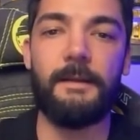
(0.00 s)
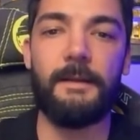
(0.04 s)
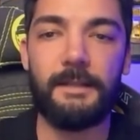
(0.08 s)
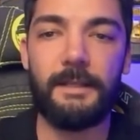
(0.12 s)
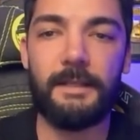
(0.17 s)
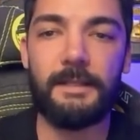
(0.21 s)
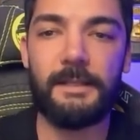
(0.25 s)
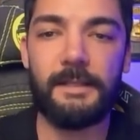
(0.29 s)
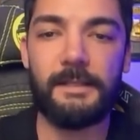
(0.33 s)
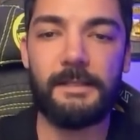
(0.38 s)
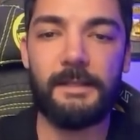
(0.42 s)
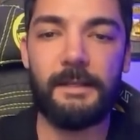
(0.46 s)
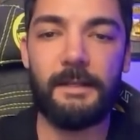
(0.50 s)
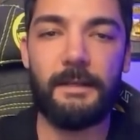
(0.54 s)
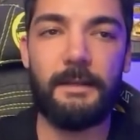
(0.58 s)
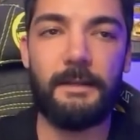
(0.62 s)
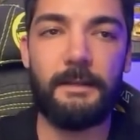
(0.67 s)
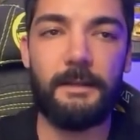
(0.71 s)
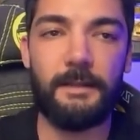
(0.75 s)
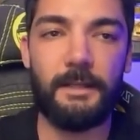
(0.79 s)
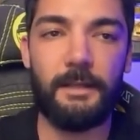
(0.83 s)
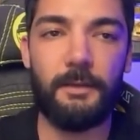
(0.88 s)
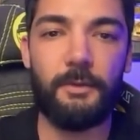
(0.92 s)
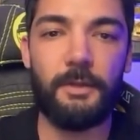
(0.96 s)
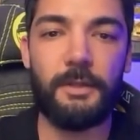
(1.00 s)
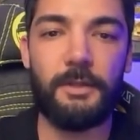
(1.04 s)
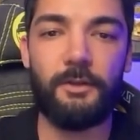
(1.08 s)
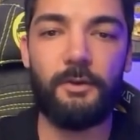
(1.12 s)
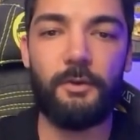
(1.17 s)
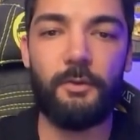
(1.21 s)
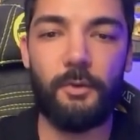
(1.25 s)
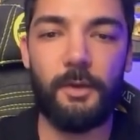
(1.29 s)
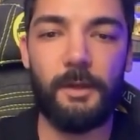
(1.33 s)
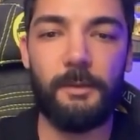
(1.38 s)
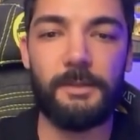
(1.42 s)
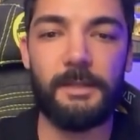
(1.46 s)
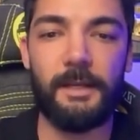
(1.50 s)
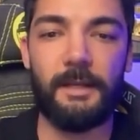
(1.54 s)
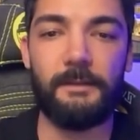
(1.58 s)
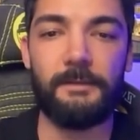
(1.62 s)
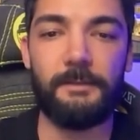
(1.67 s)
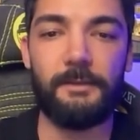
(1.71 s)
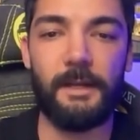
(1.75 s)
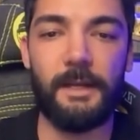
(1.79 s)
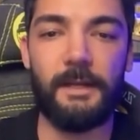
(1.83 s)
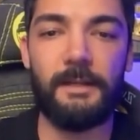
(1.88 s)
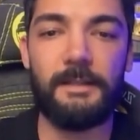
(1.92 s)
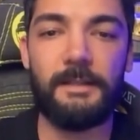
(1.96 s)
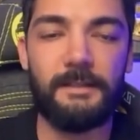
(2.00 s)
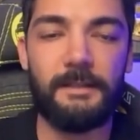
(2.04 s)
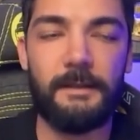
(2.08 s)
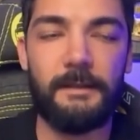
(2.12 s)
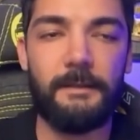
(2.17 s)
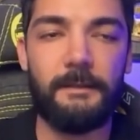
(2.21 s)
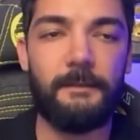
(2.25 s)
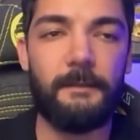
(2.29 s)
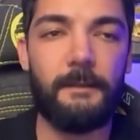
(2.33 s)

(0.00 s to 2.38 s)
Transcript: This is the original website, friends.